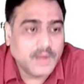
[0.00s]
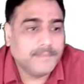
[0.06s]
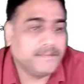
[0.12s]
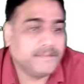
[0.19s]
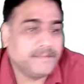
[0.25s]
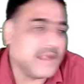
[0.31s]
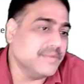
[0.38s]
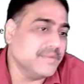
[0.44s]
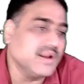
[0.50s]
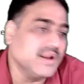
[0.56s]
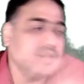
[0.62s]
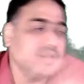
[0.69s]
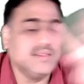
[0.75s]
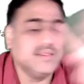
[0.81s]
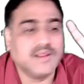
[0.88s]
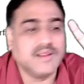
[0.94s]

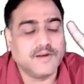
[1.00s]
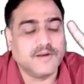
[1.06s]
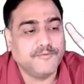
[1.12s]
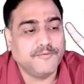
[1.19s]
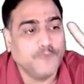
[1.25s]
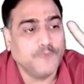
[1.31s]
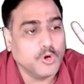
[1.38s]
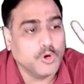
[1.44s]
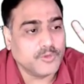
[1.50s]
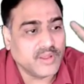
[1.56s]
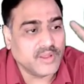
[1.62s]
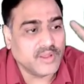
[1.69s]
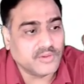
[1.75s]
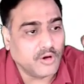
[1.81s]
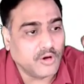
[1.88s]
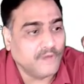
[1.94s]
Primarily, there are 4
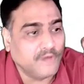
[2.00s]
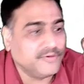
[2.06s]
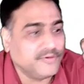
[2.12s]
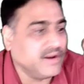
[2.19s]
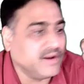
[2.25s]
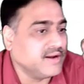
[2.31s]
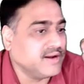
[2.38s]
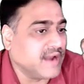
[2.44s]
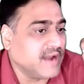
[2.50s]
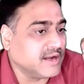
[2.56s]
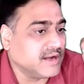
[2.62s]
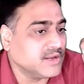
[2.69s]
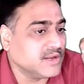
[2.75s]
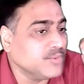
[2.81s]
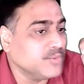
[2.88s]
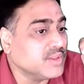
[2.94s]
ways of
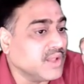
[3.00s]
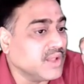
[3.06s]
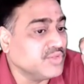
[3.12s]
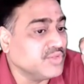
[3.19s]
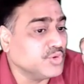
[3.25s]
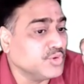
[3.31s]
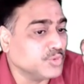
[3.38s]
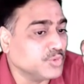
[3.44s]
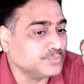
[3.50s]
interacting with Azure.